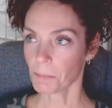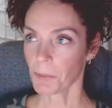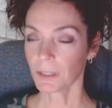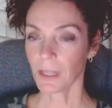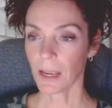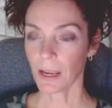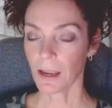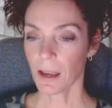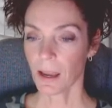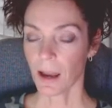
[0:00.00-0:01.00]
but
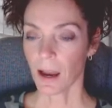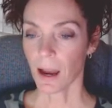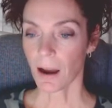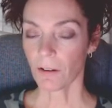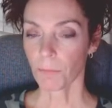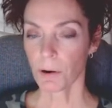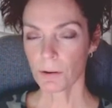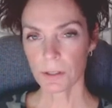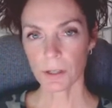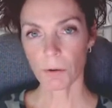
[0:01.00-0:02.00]
they have
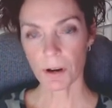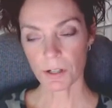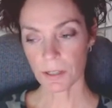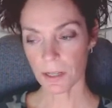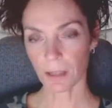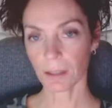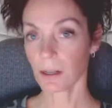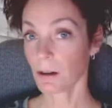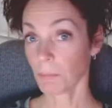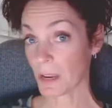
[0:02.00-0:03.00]
posted questions out
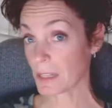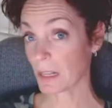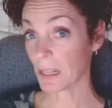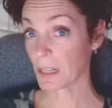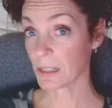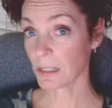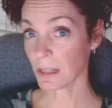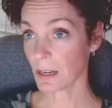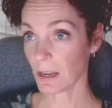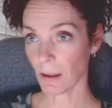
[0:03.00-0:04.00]
there basically to
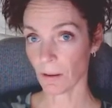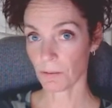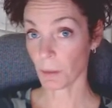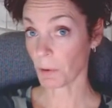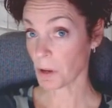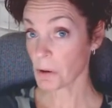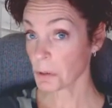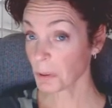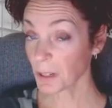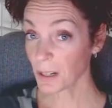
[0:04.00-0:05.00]
see if someone knows
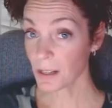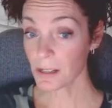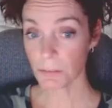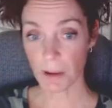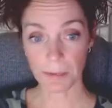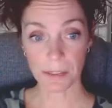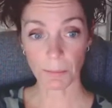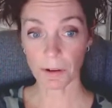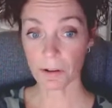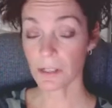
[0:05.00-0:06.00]
what it is, maybe
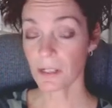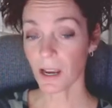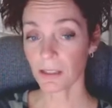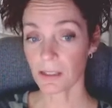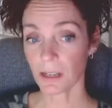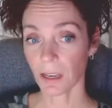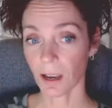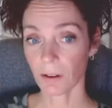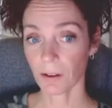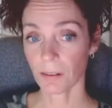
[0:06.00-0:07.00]
someone else has had this
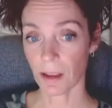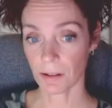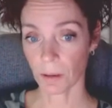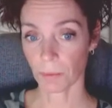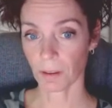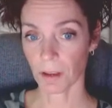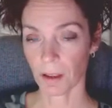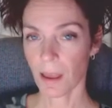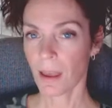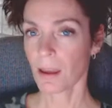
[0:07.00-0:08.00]
encounter, and that type of thing.